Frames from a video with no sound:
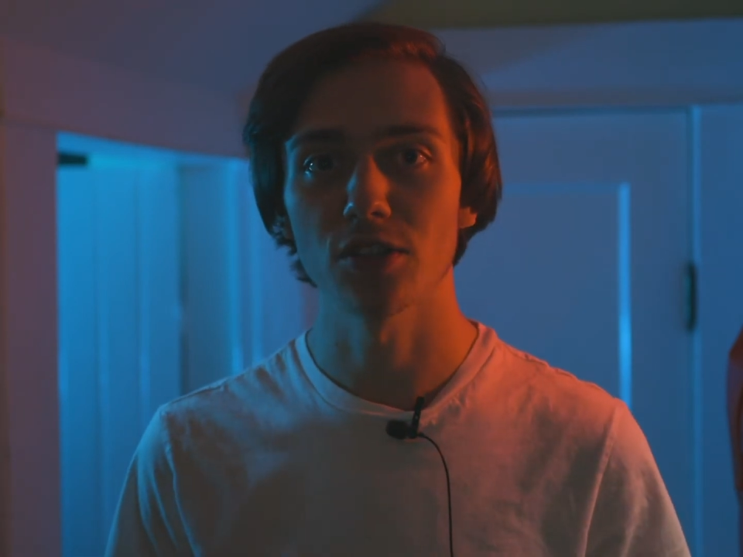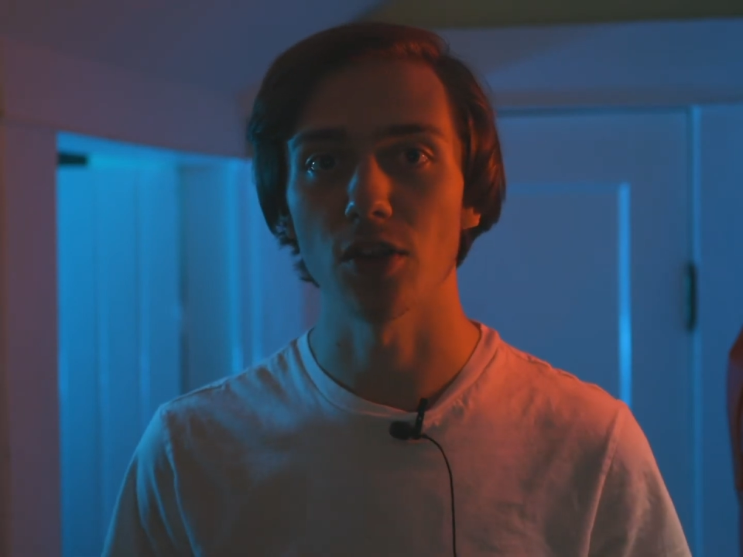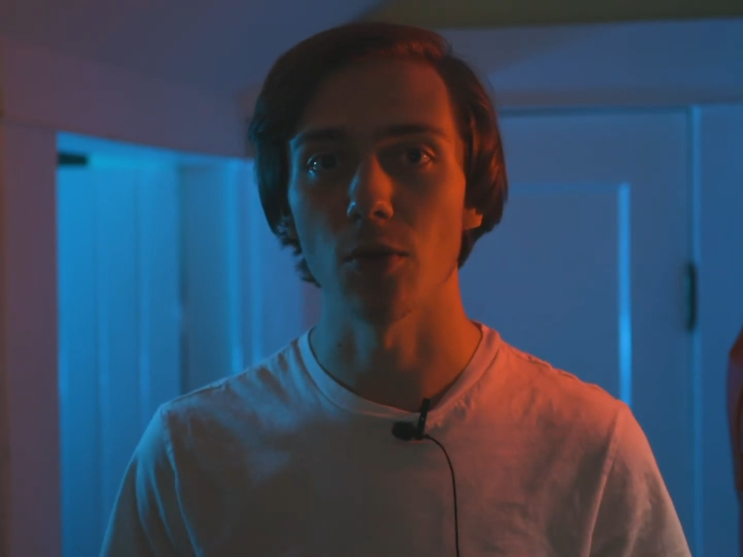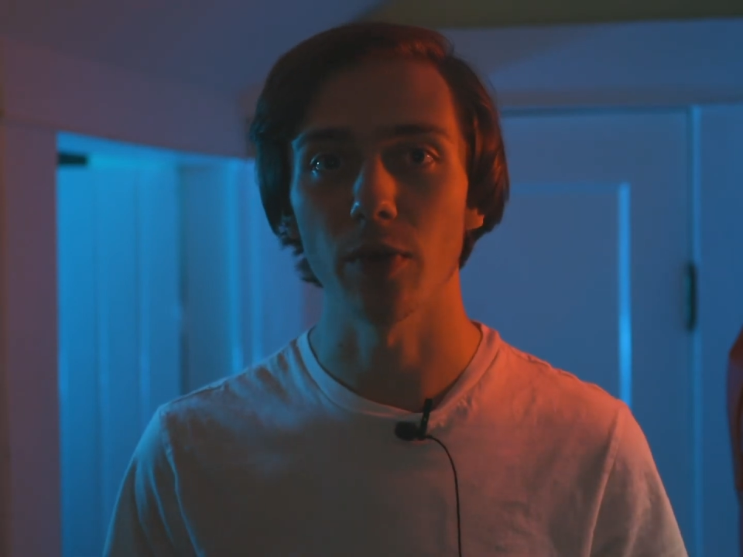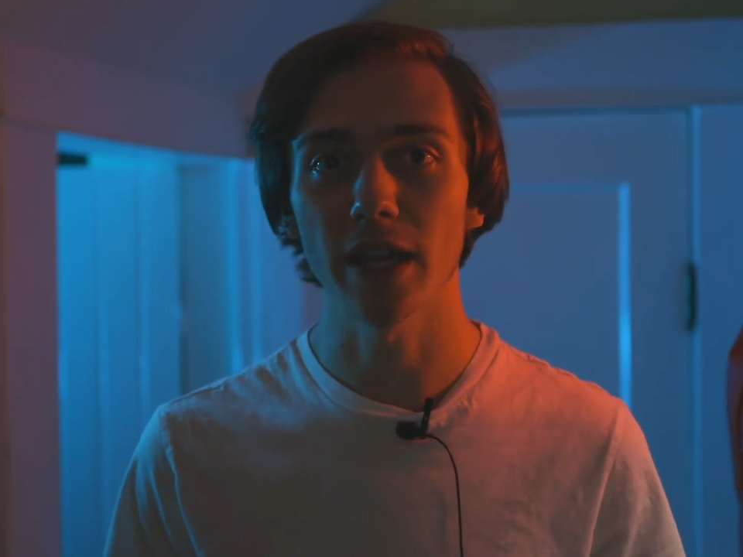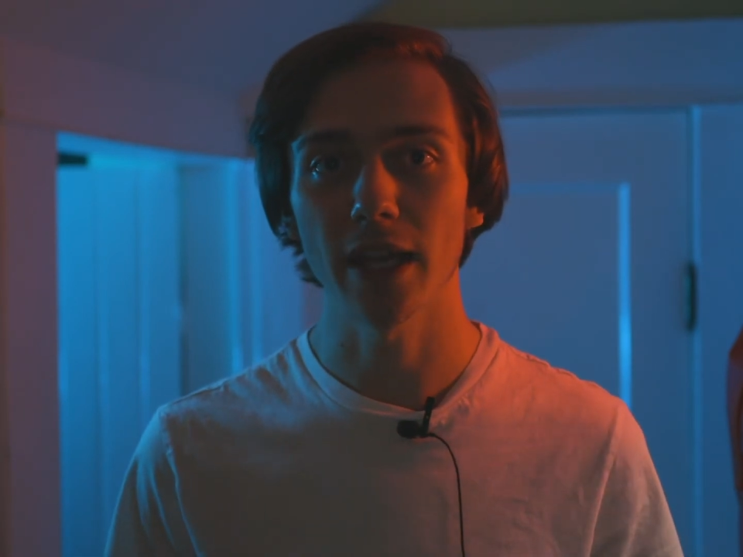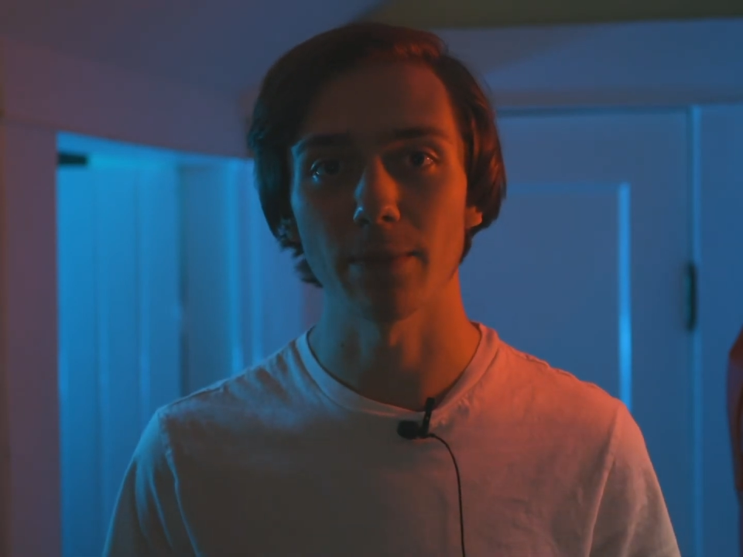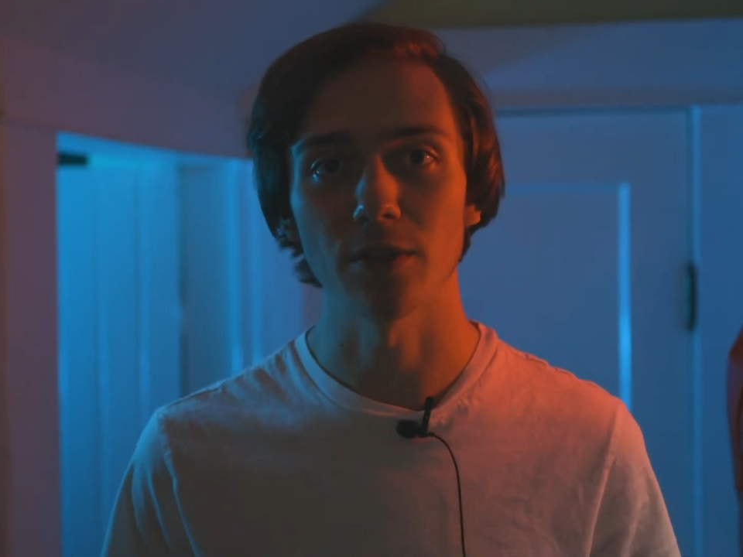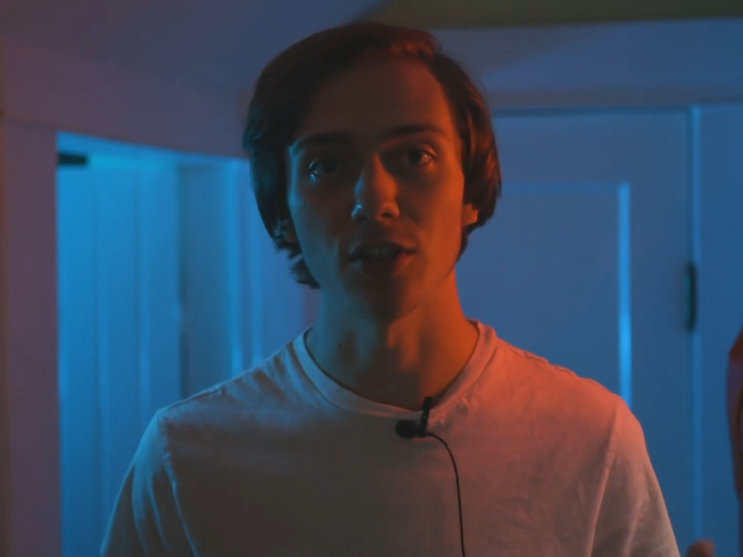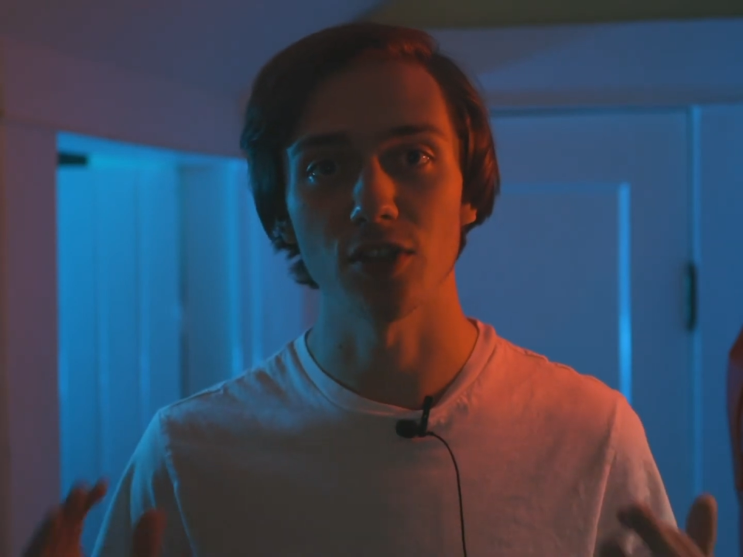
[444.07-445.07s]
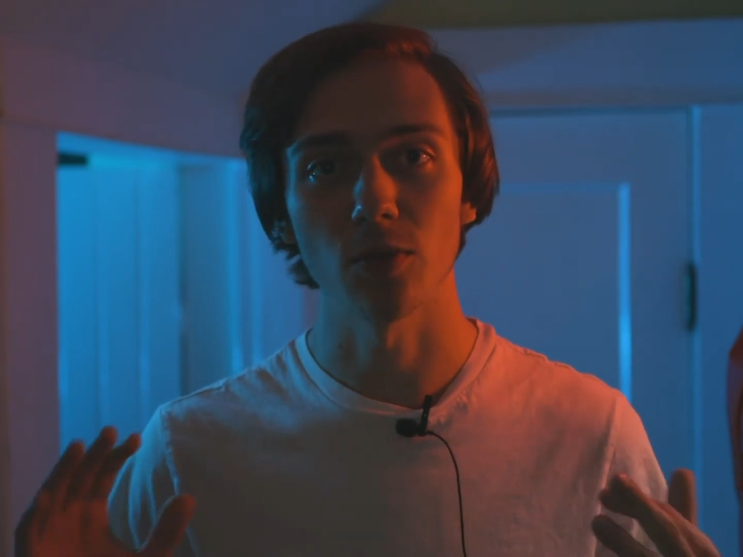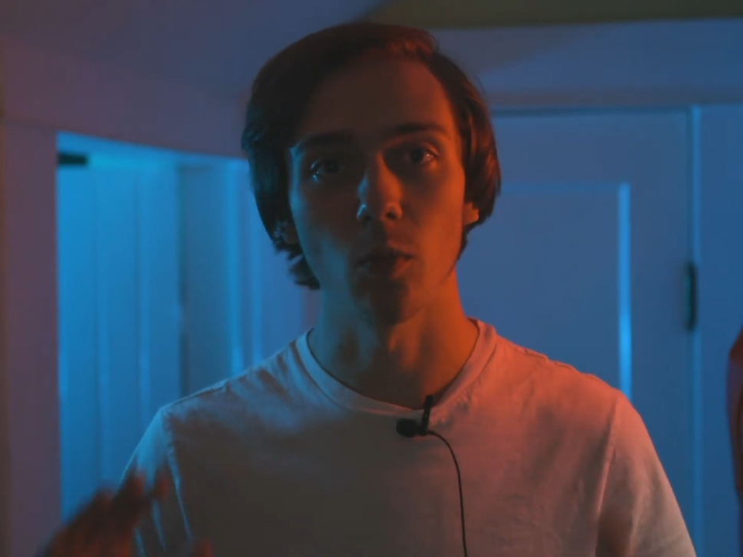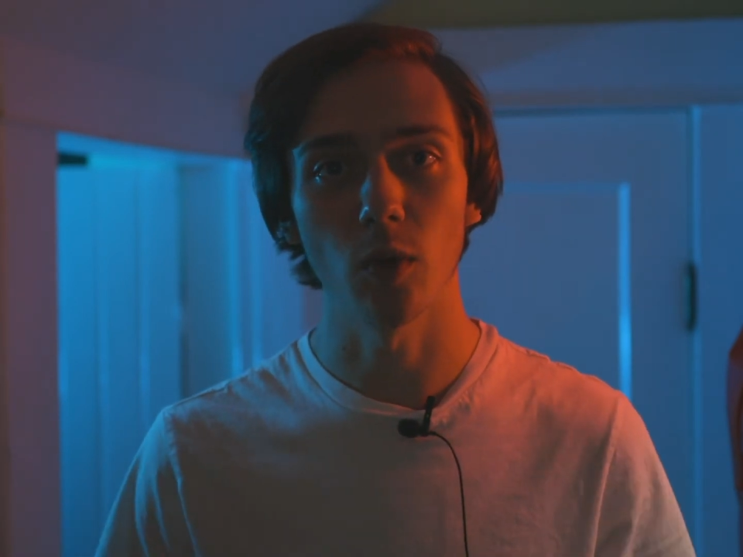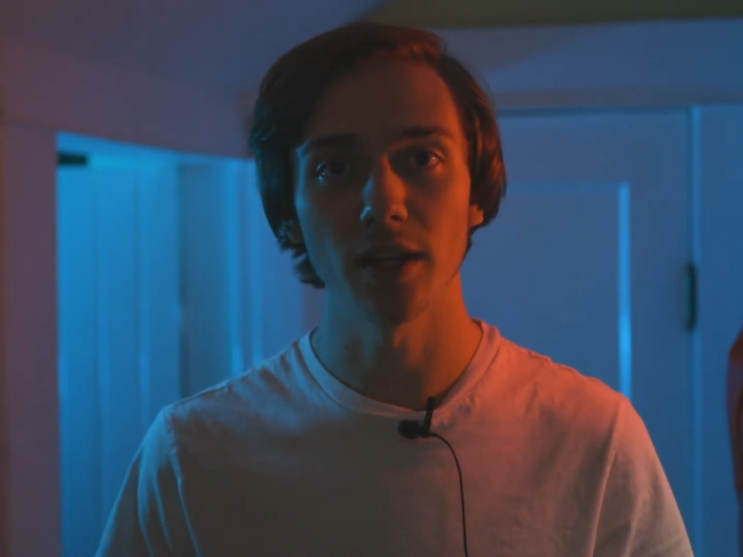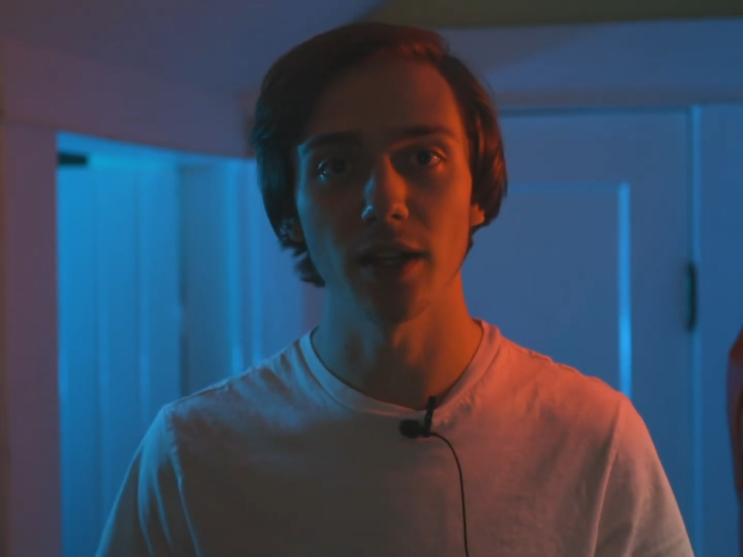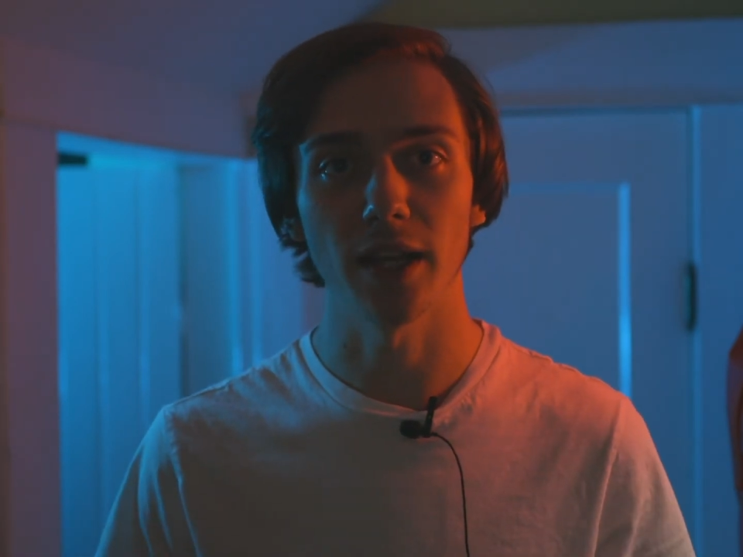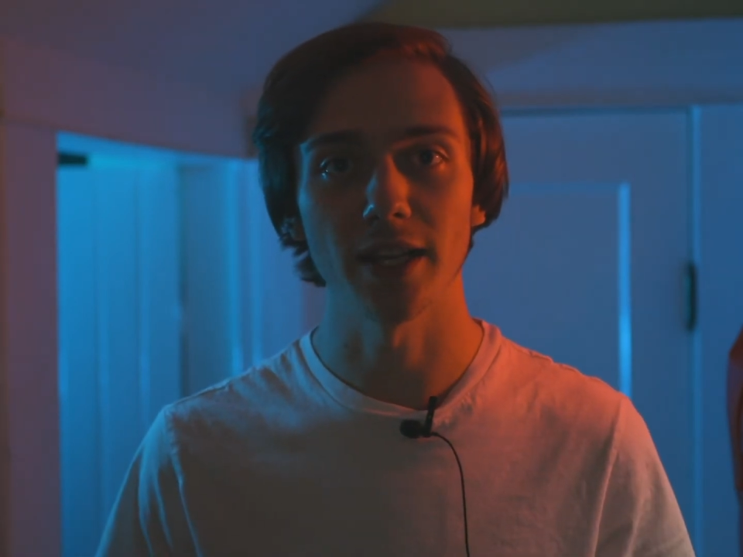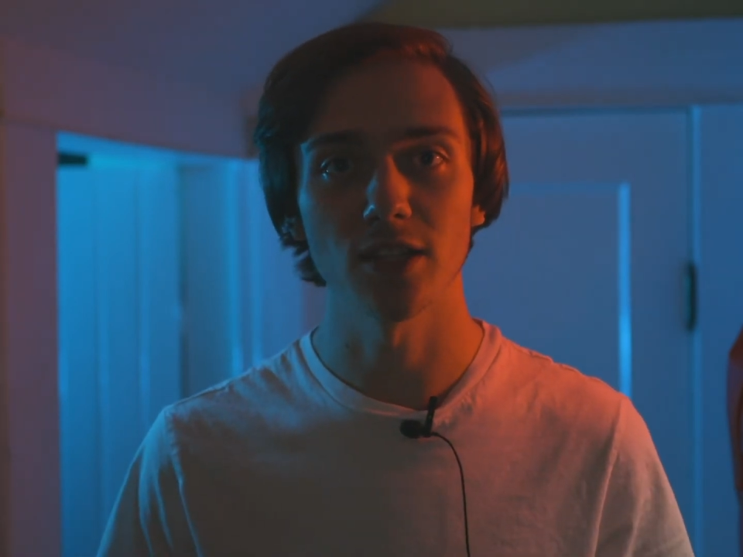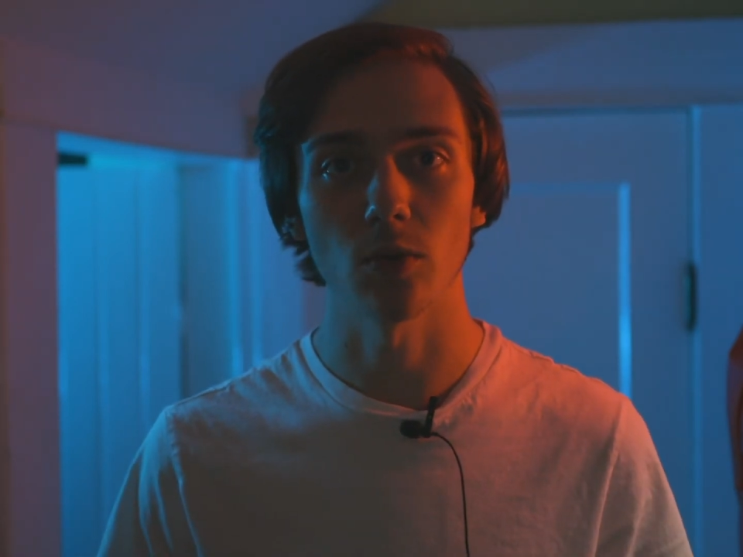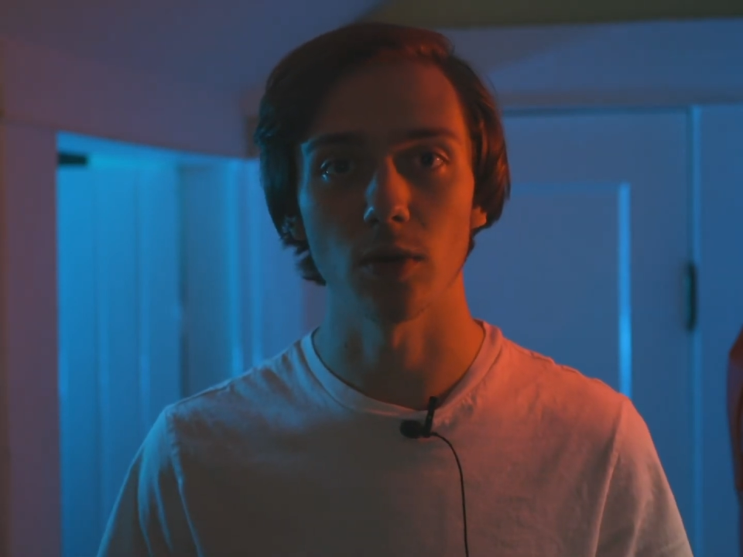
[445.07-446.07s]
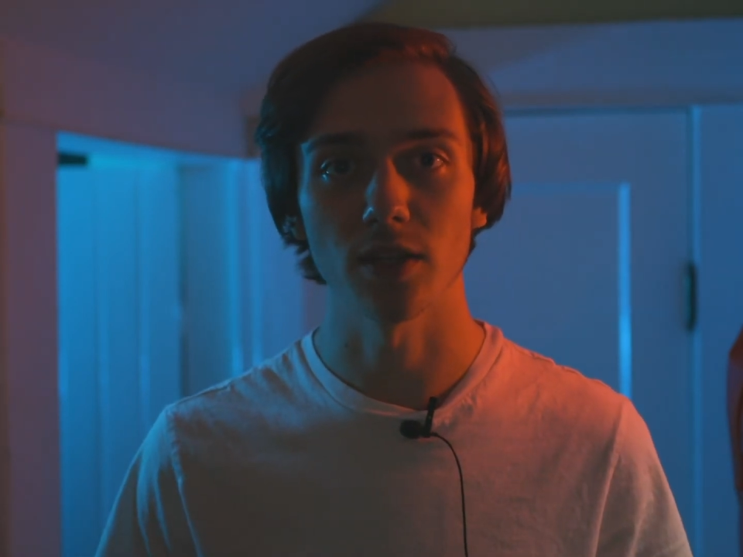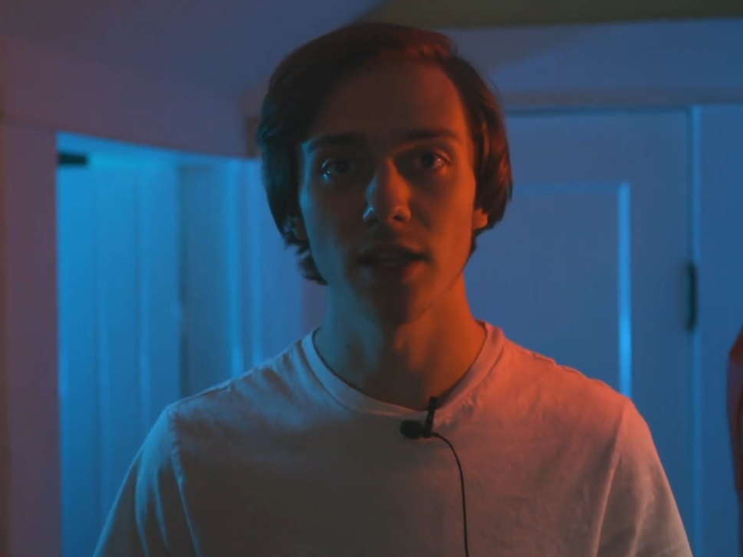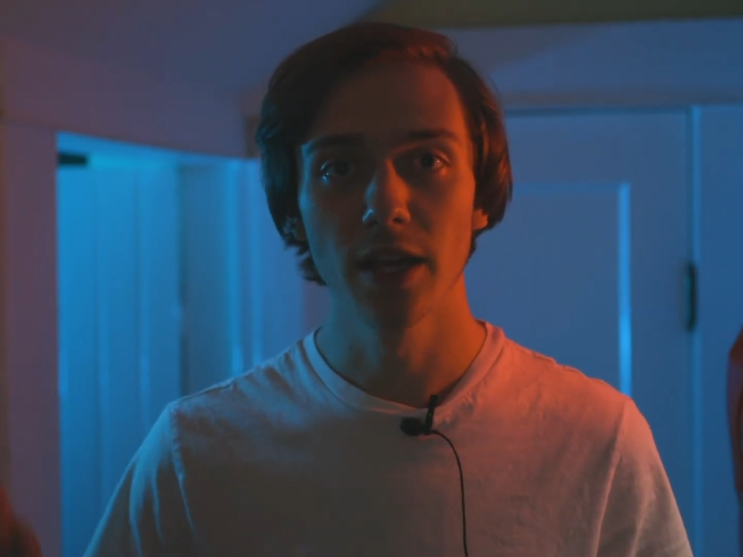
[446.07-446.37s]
so we kept it just to one light source